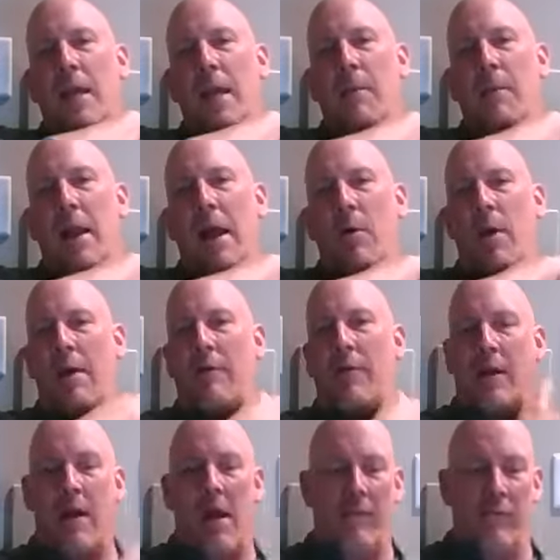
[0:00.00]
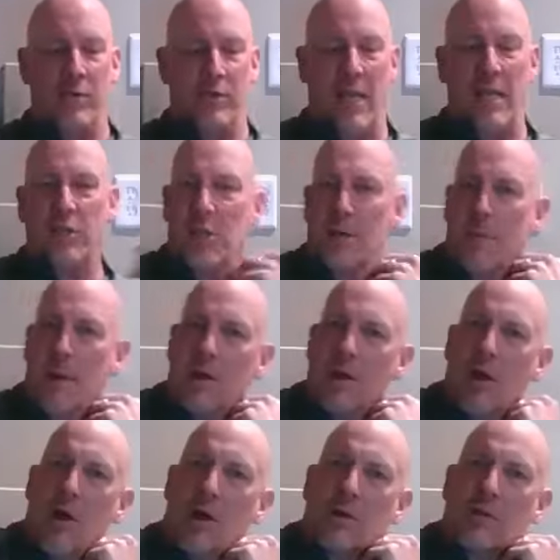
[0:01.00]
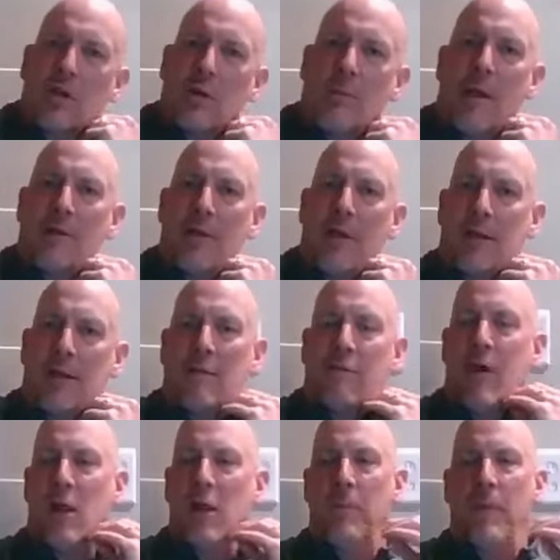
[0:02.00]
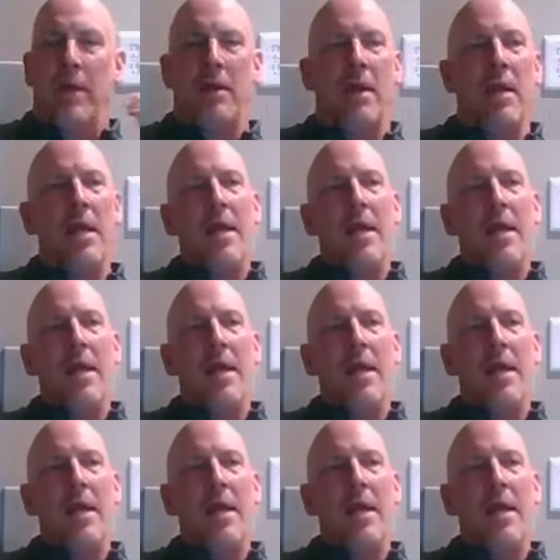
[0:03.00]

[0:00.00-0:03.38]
Him and I were having a conversation about long-term athletic development